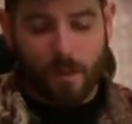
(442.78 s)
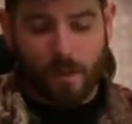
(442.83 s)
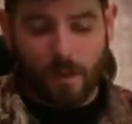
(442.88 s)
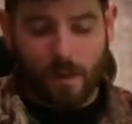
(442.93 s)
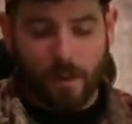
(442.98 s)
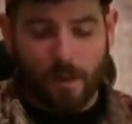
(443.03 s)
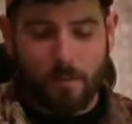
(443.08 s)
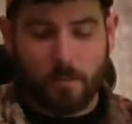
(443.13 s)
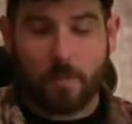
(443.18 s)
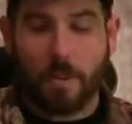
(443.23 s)

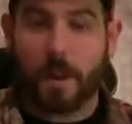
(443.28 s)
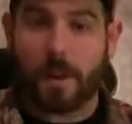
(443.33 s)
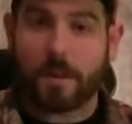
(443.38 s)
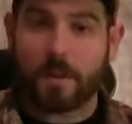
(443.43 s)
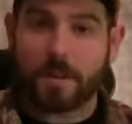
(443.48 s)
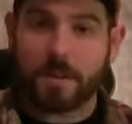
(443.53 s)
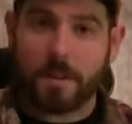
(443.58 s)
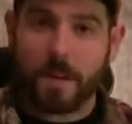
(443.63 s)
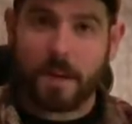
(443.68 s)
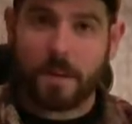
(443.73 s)
in
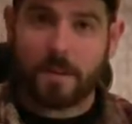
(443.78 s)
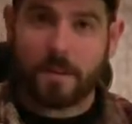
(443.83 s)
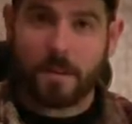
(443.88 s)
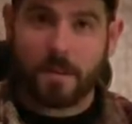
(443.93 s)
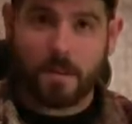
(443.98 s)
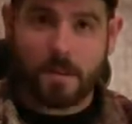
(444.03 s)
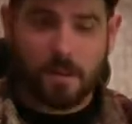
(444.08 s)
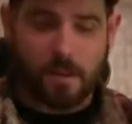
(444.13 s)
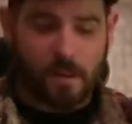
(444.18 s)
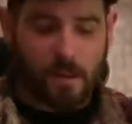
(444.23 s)
Paris,
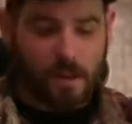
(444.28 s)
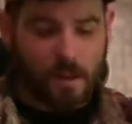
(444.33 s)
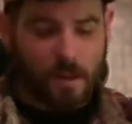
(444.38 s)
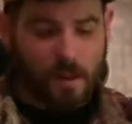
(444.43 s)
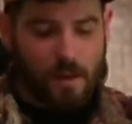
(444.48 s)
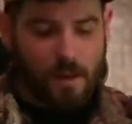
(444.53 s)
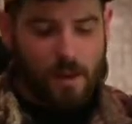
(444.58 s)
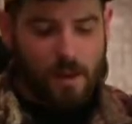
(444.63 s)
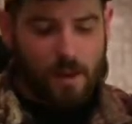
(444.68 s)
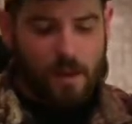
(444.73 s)
Texas,
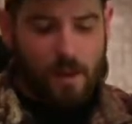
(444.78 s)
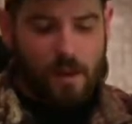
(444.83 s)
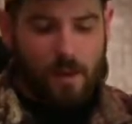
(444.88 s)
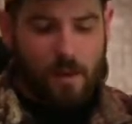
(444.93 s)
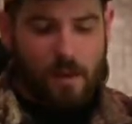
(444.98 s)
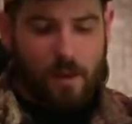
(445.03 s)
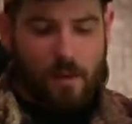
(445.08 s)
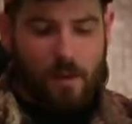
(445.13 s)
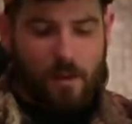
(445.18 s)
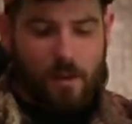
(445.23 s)

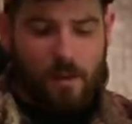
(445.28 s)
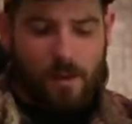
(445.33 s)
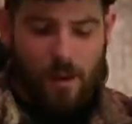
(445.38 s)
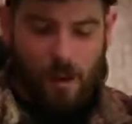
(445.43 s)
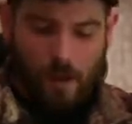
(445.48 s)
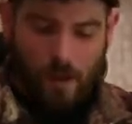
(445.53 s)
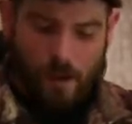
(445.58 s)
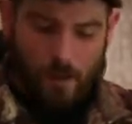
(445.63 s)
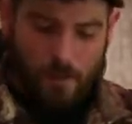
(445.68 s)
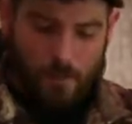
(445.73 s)

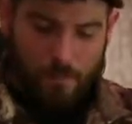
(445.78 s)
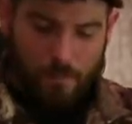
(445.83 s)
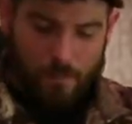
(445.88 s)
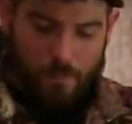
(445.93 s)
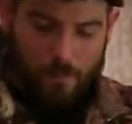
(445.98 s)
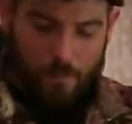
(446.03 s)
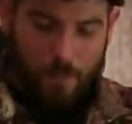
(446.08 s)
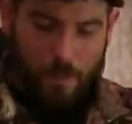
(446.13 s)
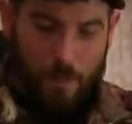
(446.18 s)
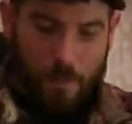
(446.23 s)

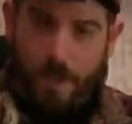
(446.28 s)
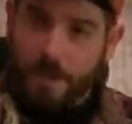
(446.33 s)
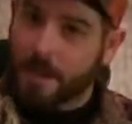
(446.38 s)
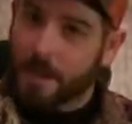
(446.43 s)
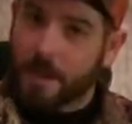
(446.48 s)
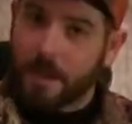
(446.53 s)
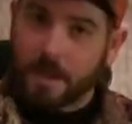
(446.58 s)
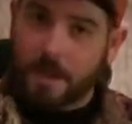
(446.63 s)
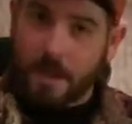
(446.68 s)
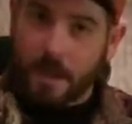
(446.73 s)

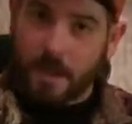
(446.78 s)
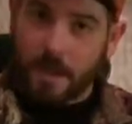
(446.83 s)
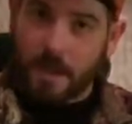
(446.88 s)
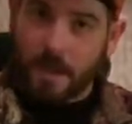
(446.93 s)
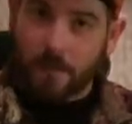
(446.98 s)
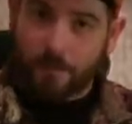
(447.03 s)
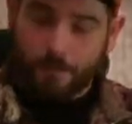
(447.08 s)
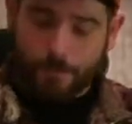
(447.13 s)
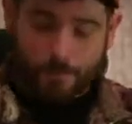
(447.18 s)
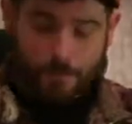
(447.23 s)
London,
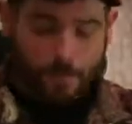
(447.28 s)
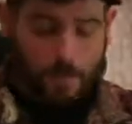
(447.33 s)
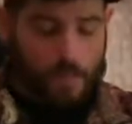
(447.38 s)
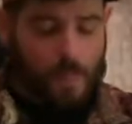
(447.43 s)
Kentucky,